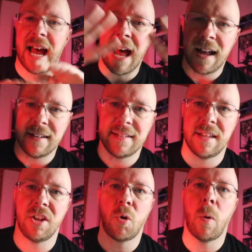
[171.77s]
gods
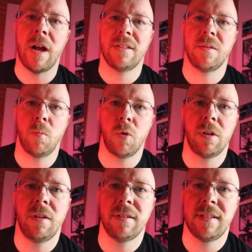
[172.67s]
in the quantum
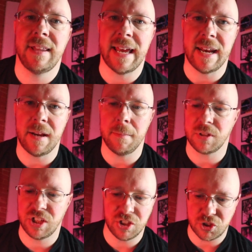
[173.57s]
world that
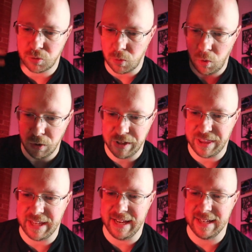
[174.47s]
controlled
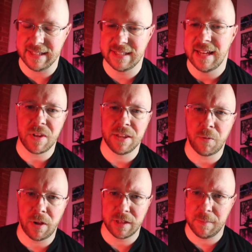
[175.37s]
things, and
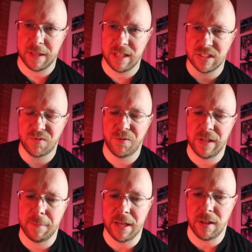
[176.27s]
there were all going to be these
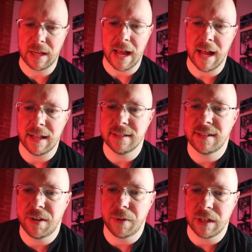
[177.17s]
female
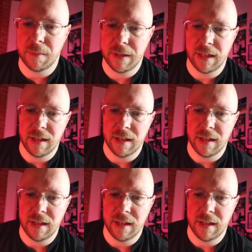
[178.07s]
gods. There were going to be